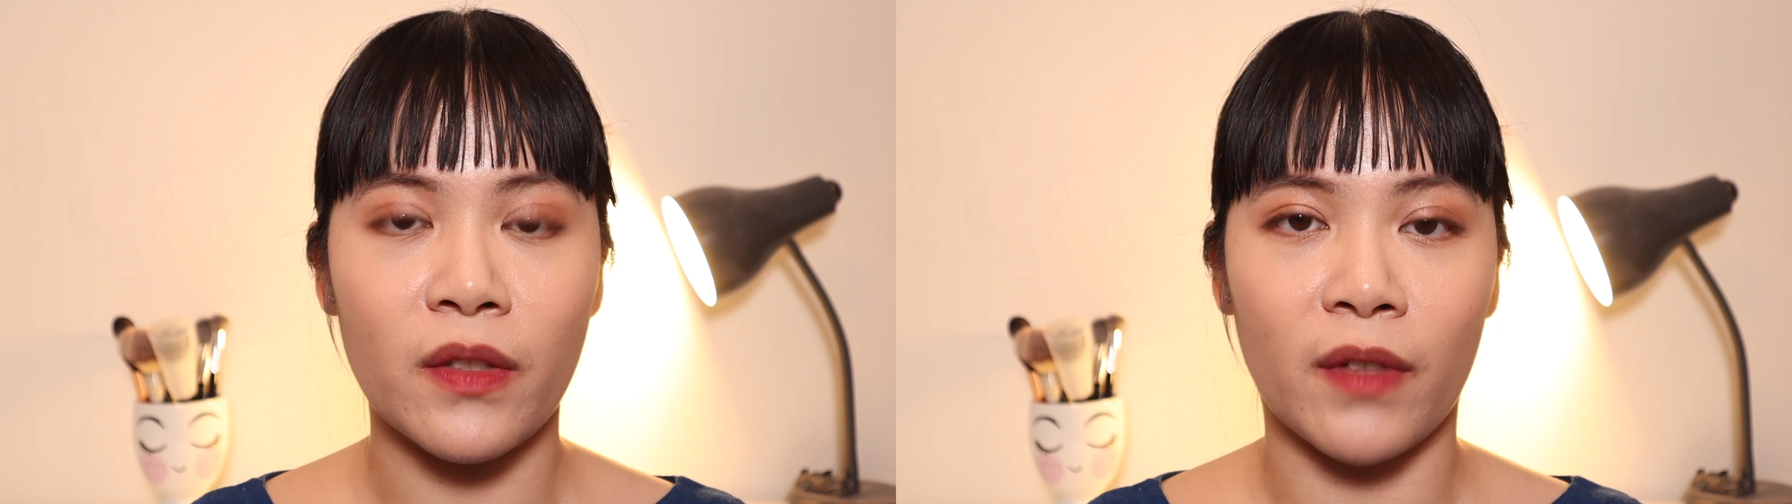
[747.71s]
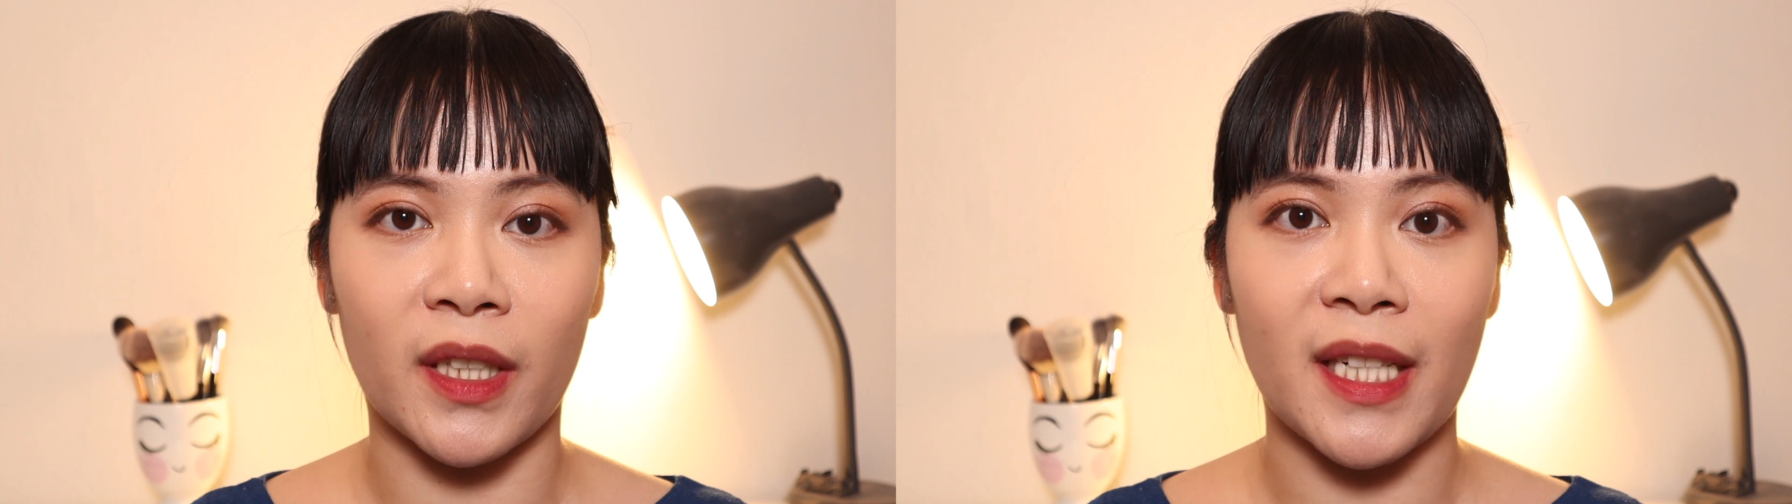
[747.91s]

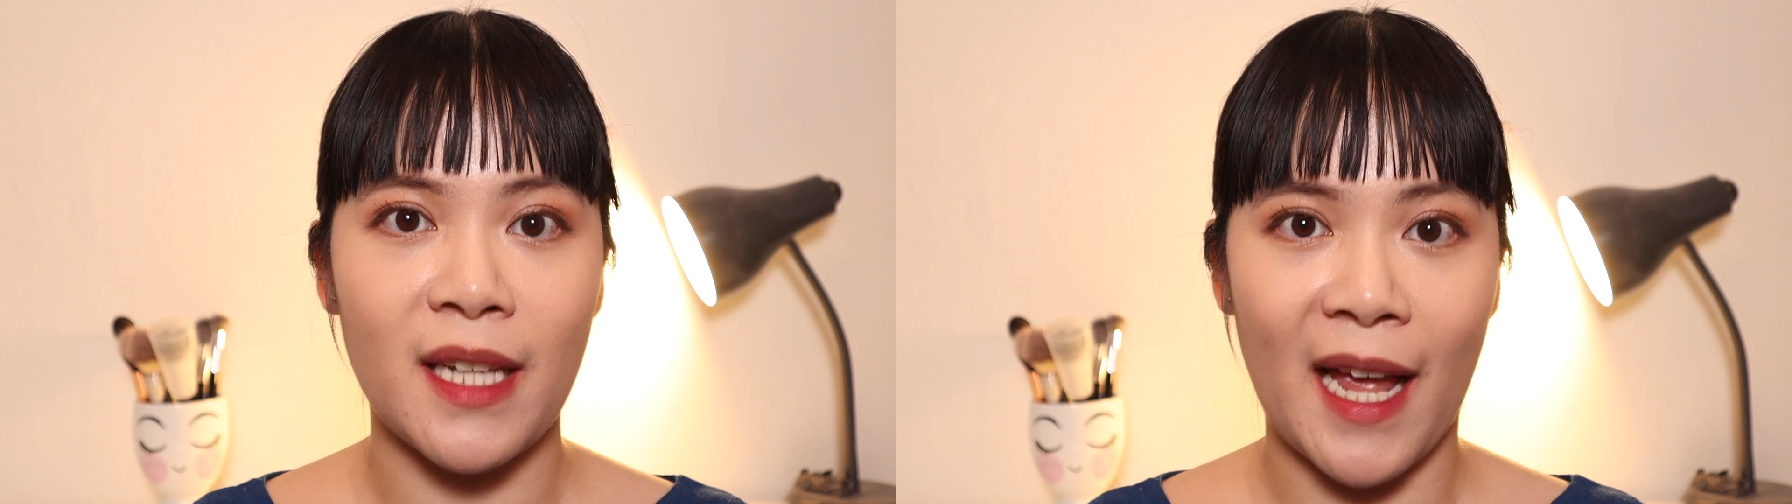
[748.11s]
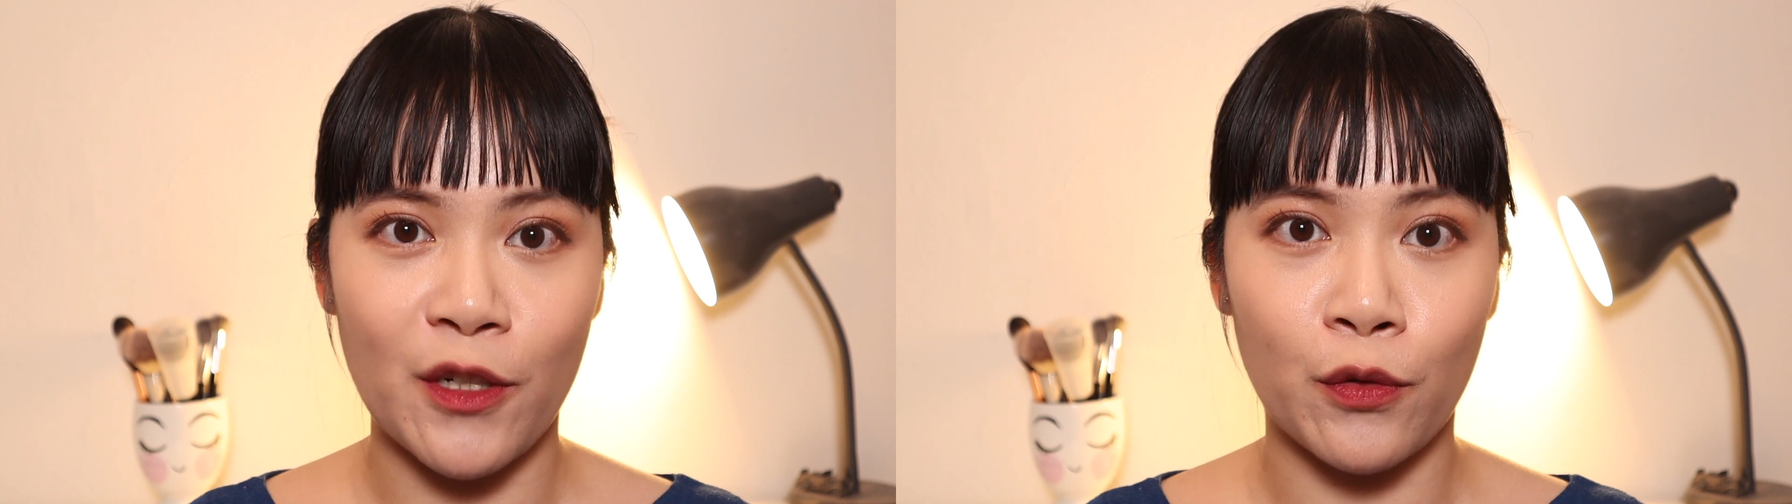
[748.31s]
very
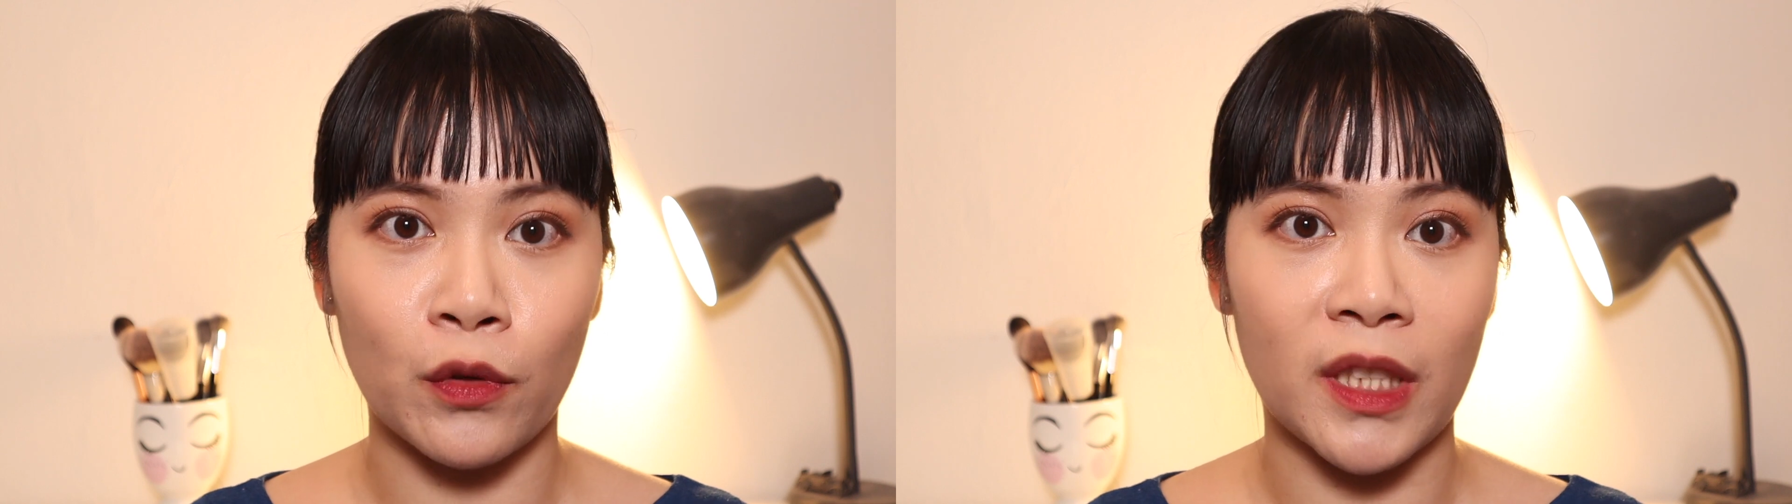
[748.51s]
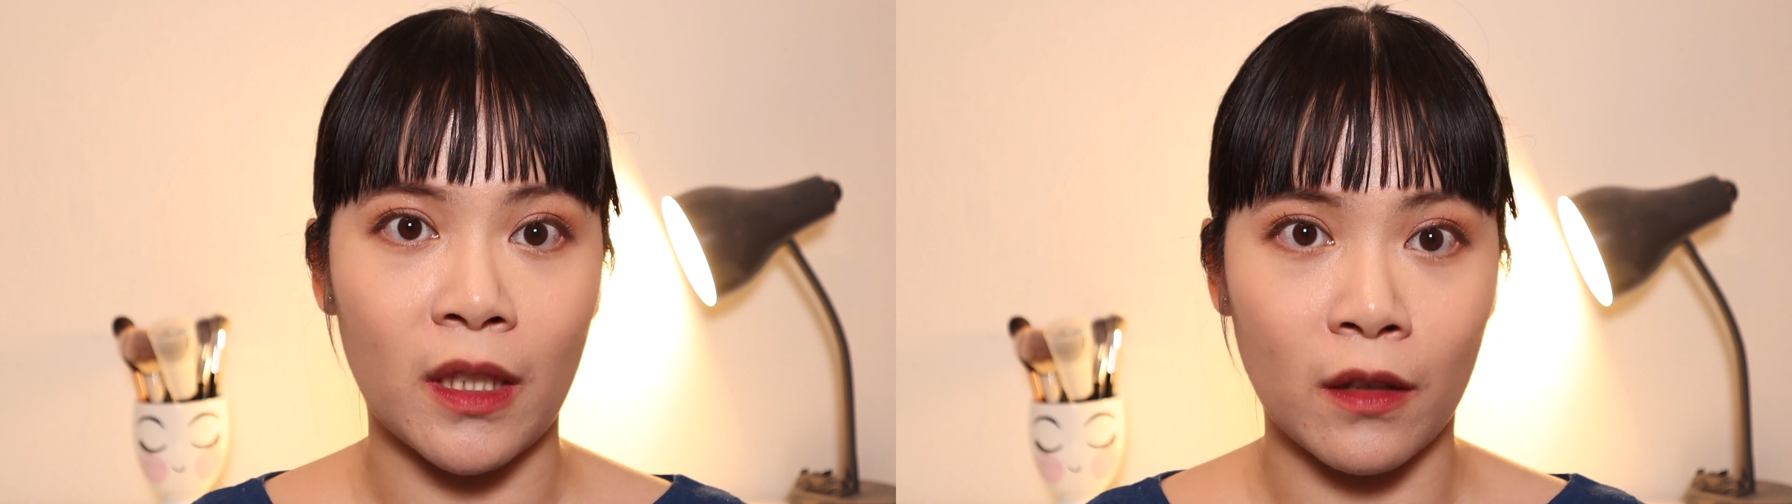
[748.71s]

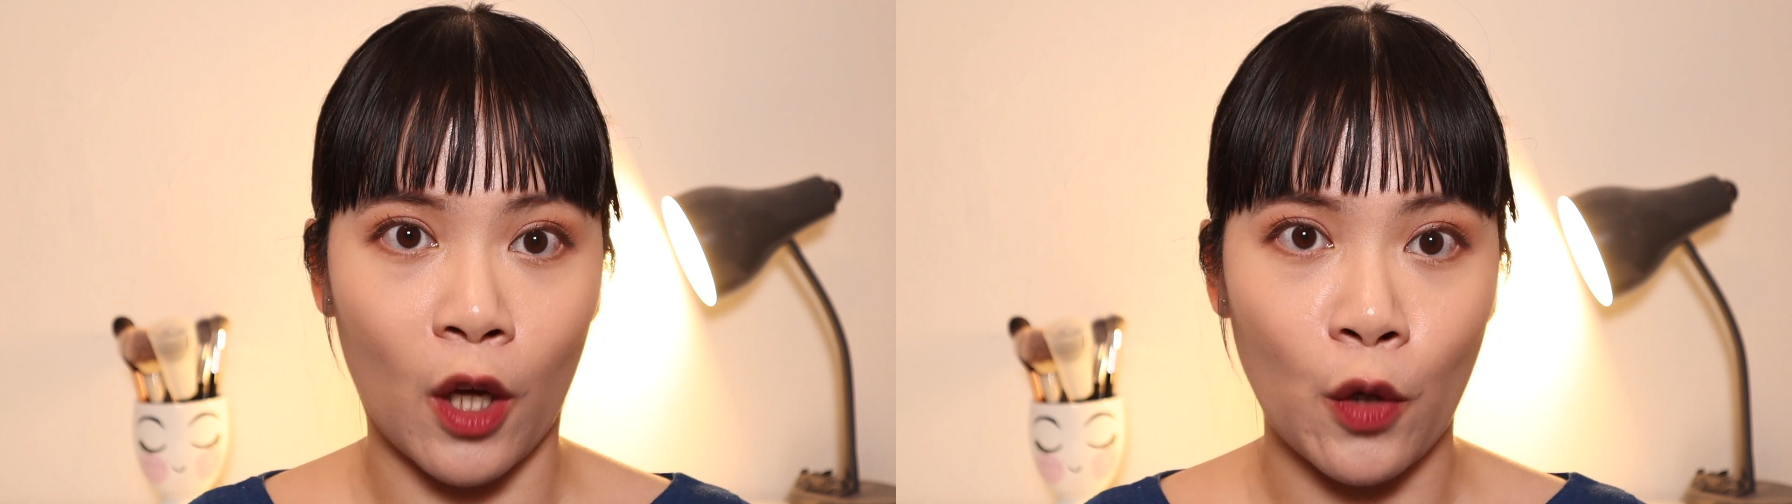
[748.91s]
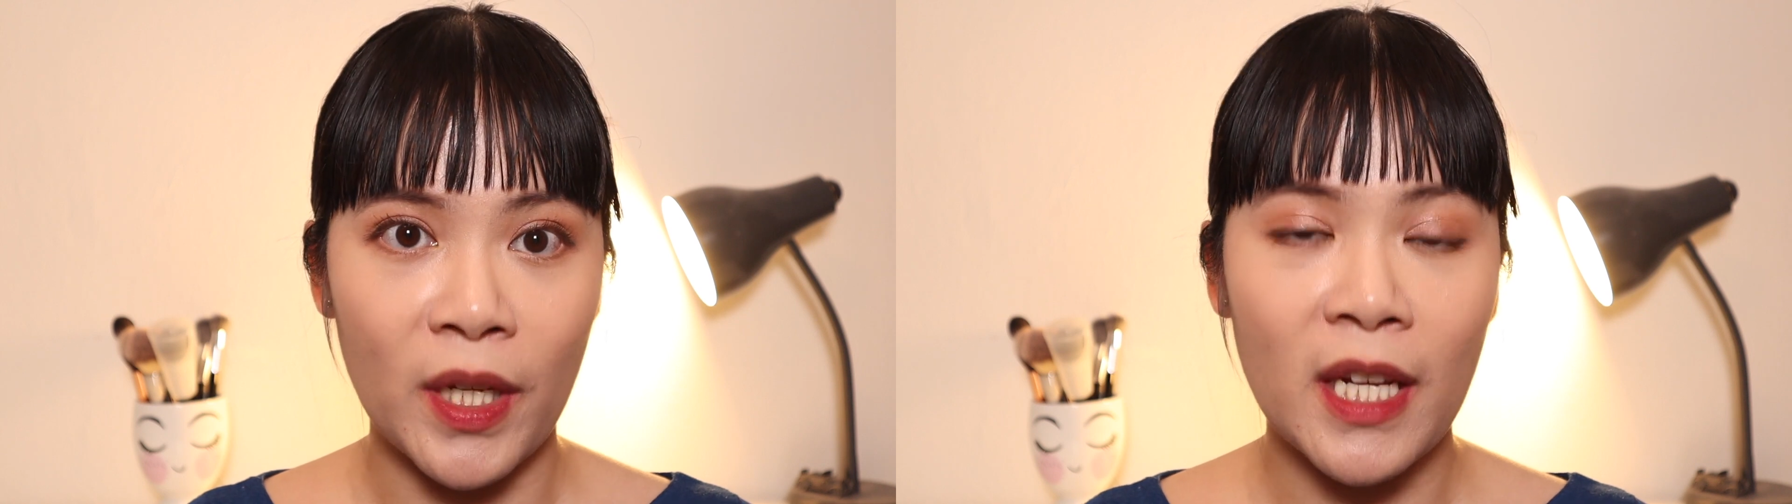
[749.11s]
naturally
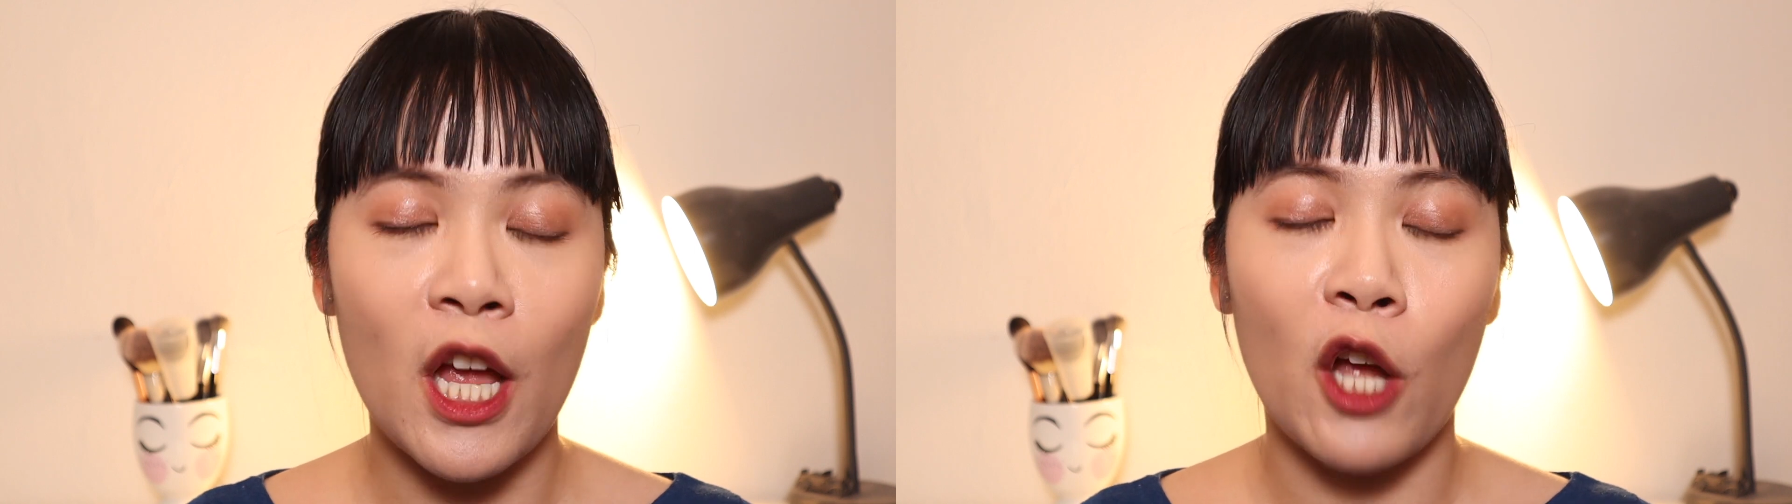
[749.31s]
glowy